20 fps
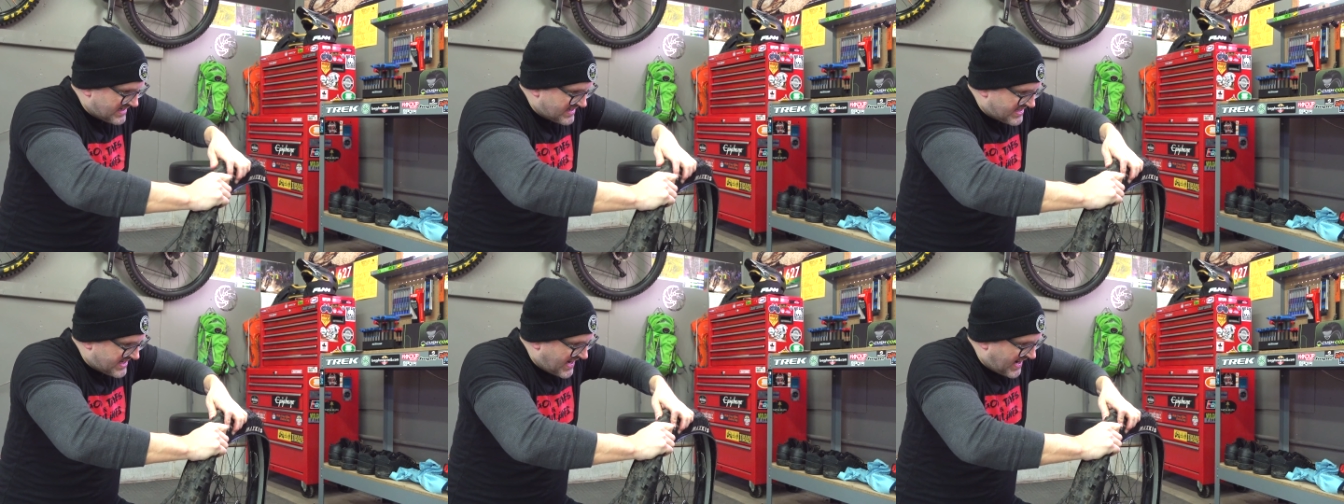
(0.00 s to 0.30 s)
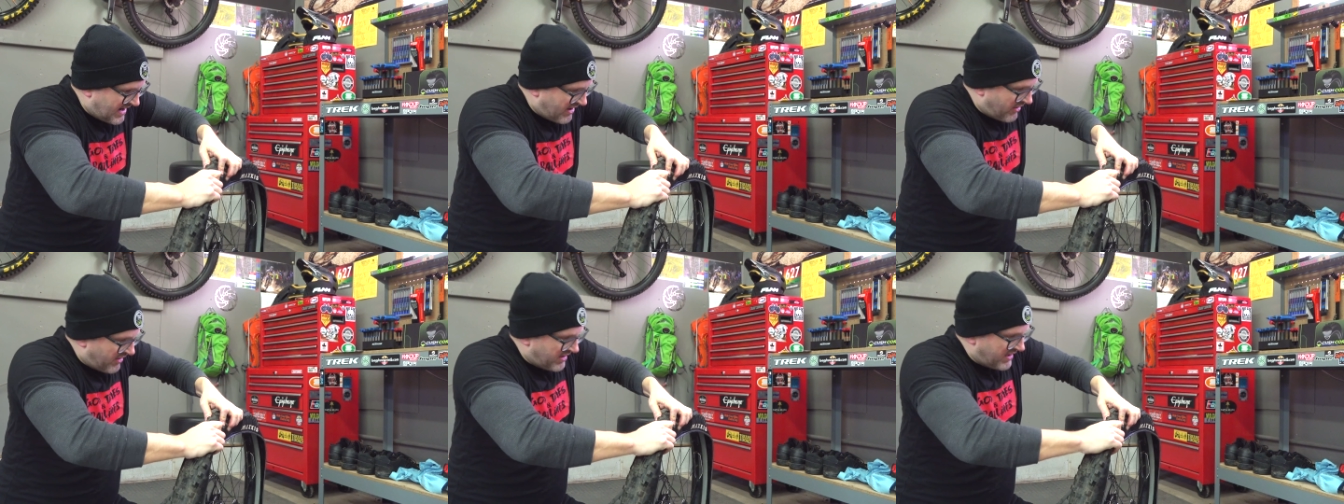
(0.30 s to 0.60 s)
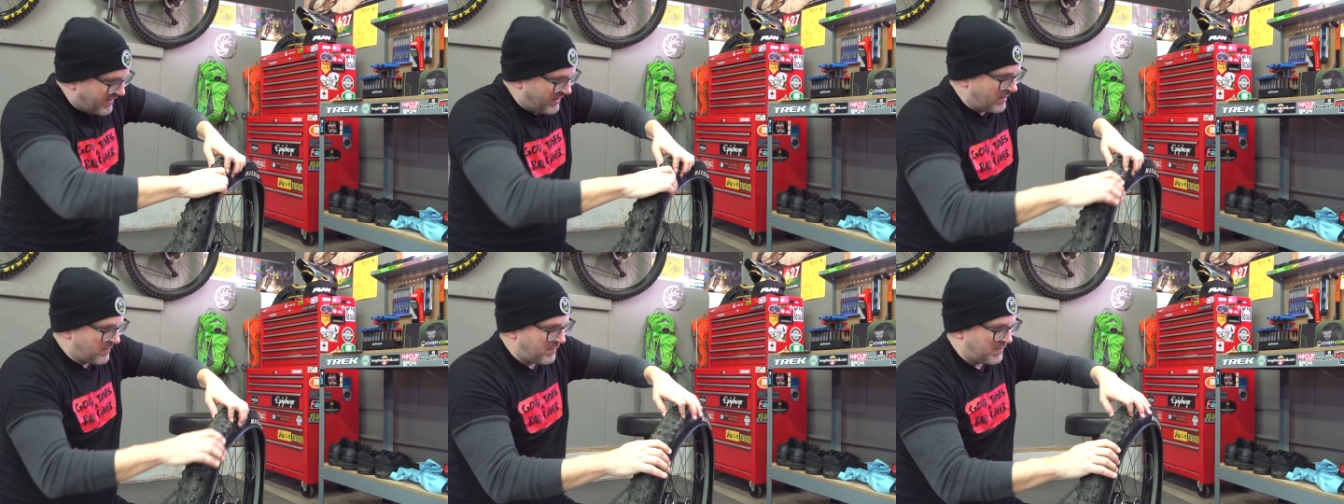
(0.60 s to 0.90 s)
down
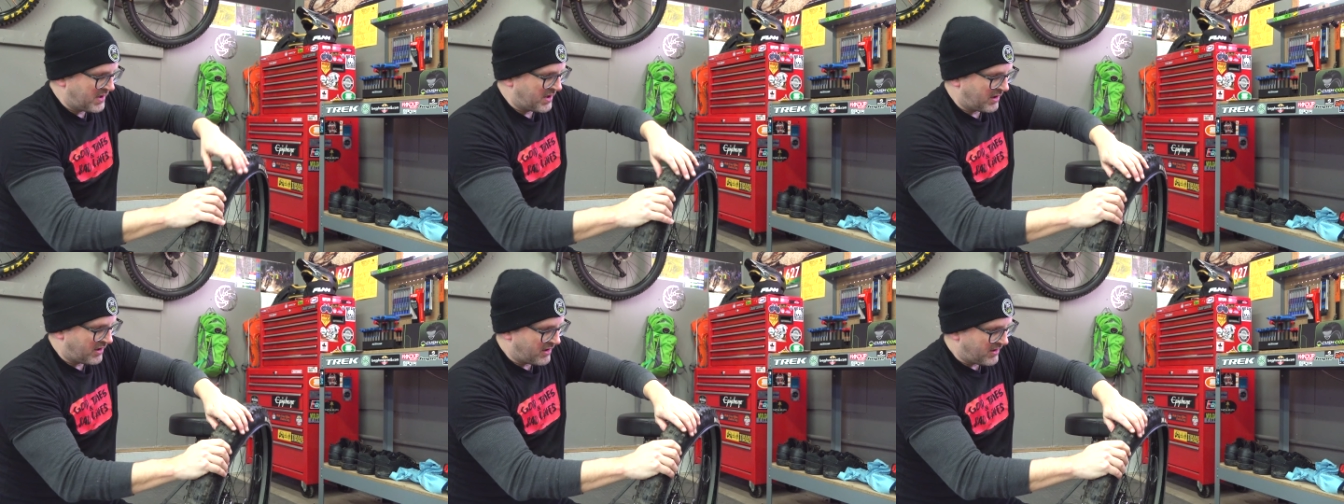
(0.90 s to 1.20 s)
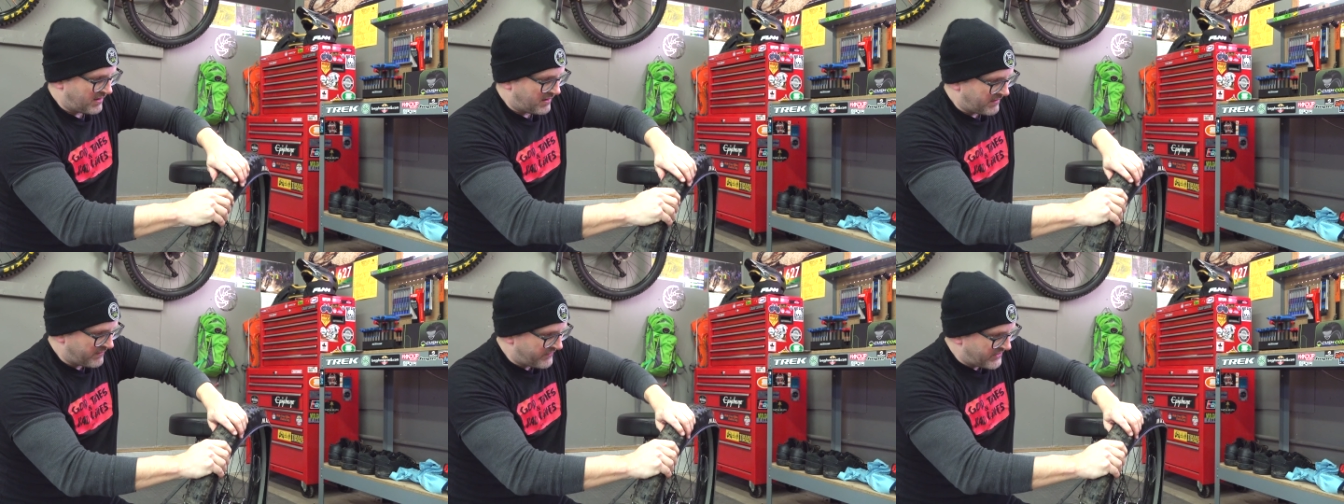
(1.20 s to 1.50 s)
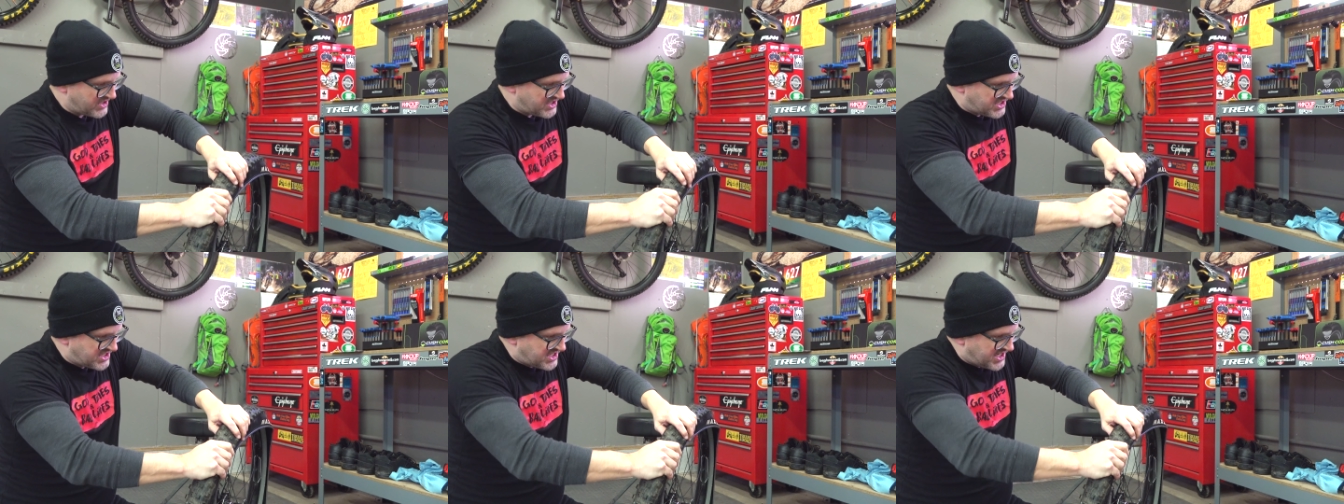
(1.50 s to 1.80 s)
in the middle of
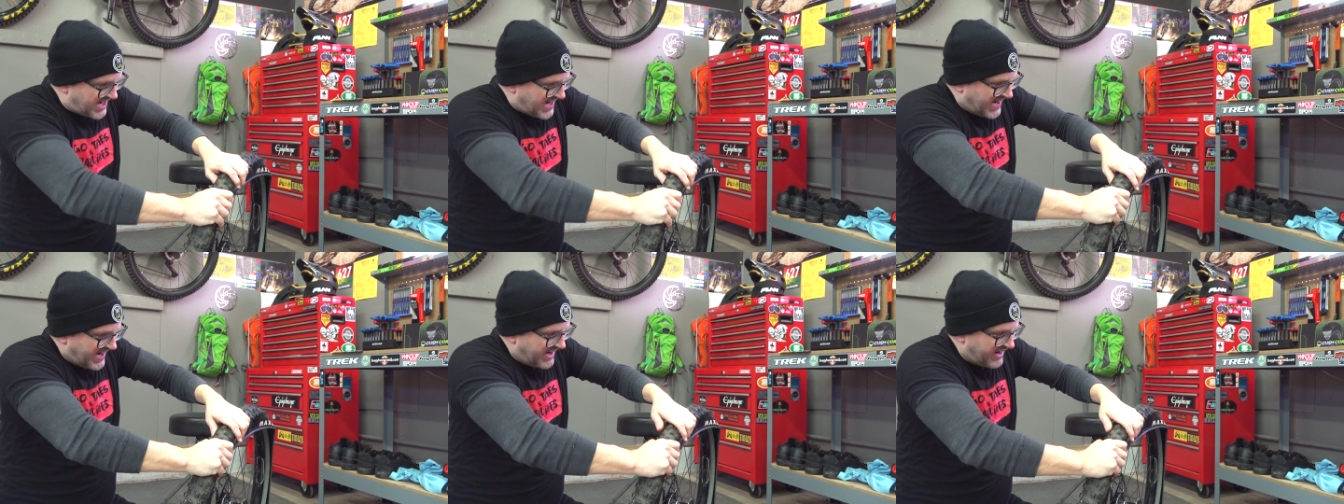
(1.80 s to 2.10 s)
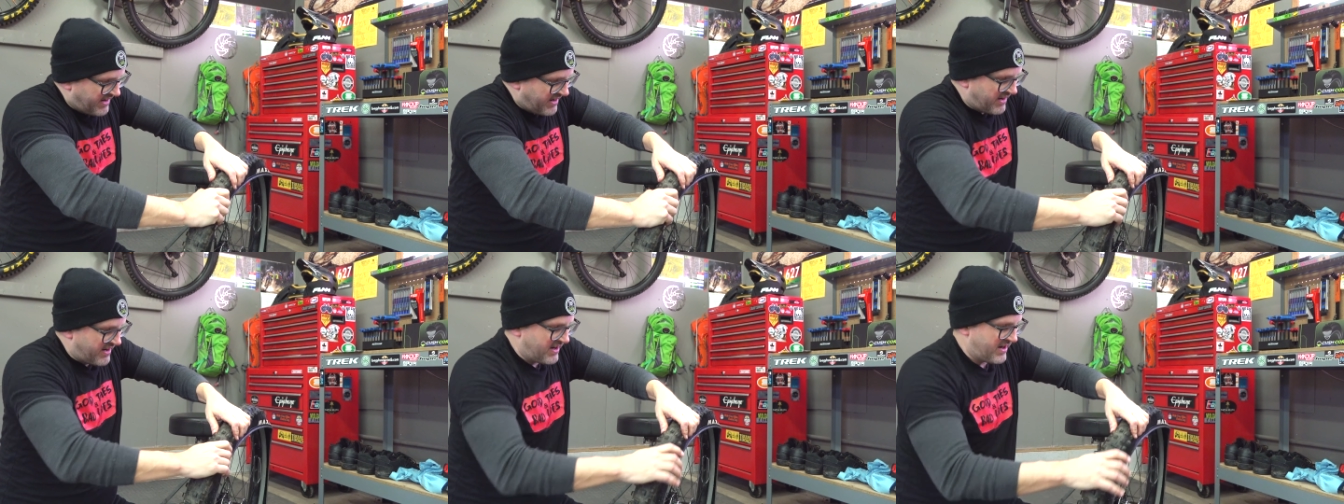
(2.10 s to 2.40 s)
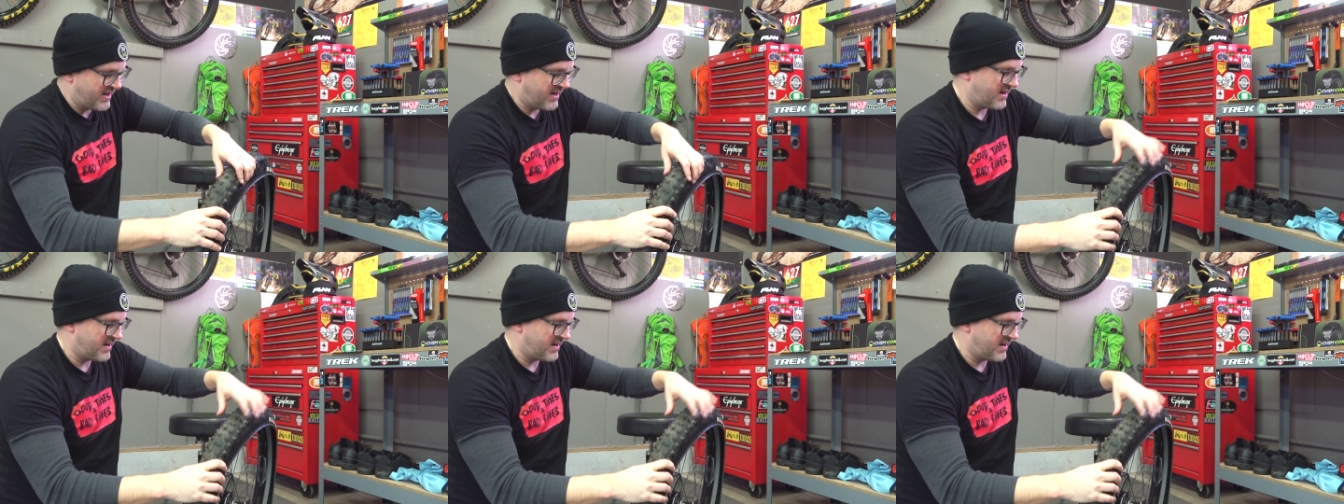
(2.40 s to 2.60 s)
the tire.